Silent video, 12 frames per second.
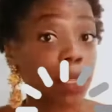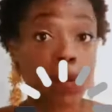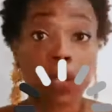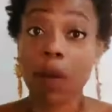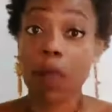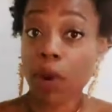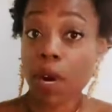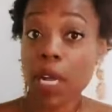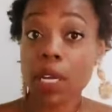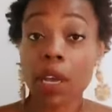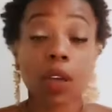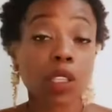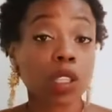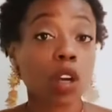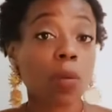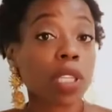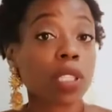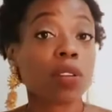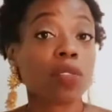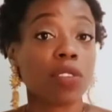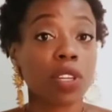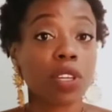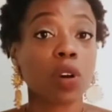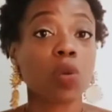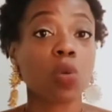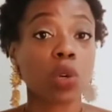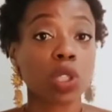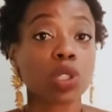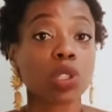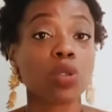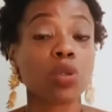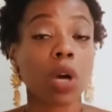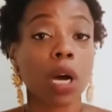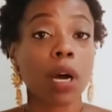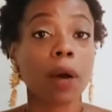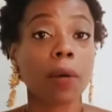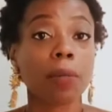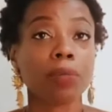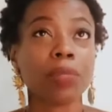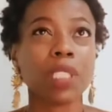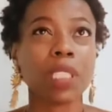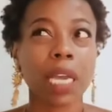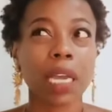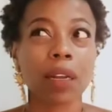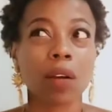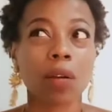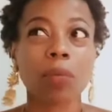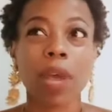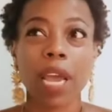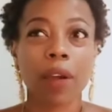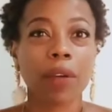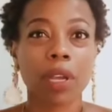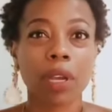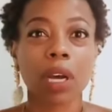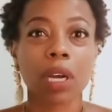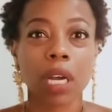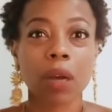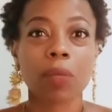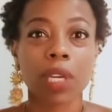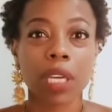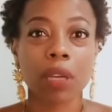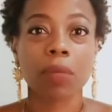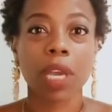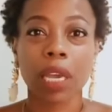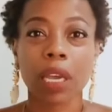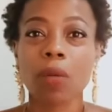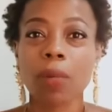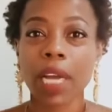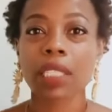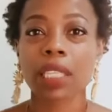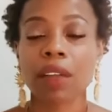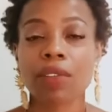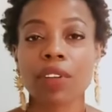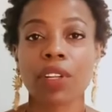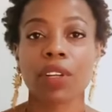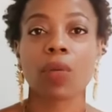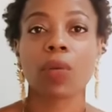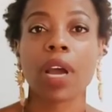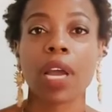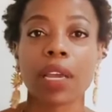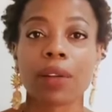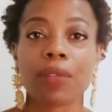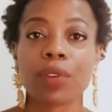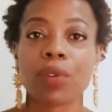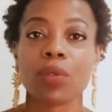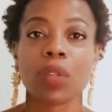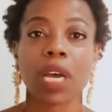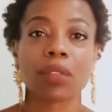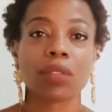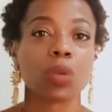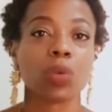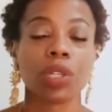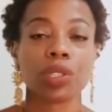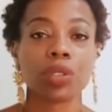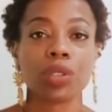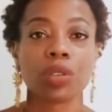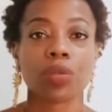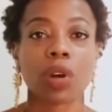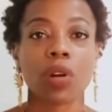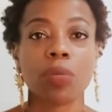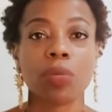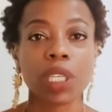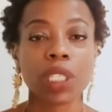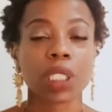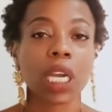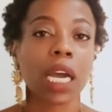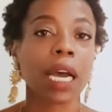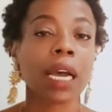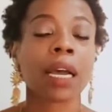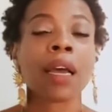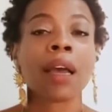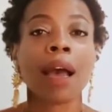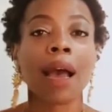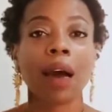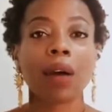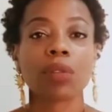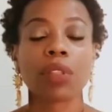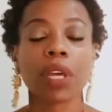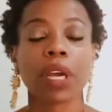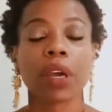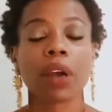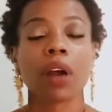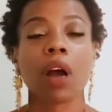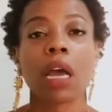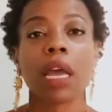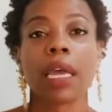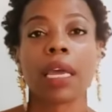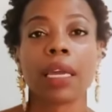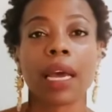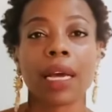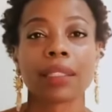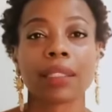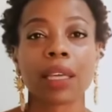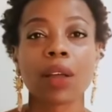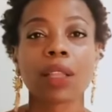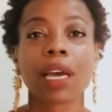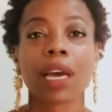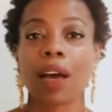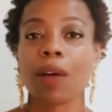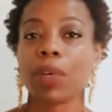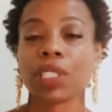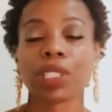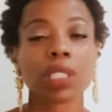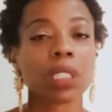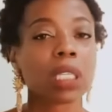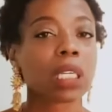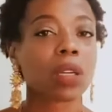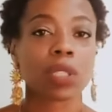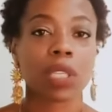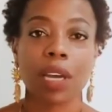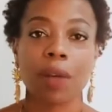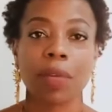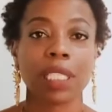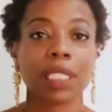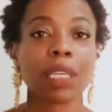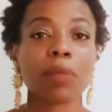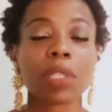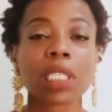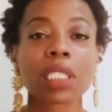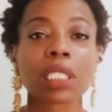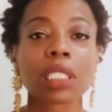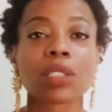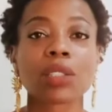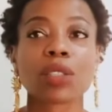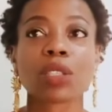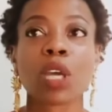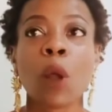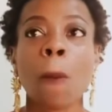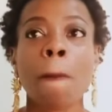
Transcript: this is ironic. Y'all should go back to the video, Would You um, Date or Marry a Gambian Man? Go back to that video where I interviewed like the 22-year-old beach guy out there and I saw the comments. Just look at those comments. Some of the sisters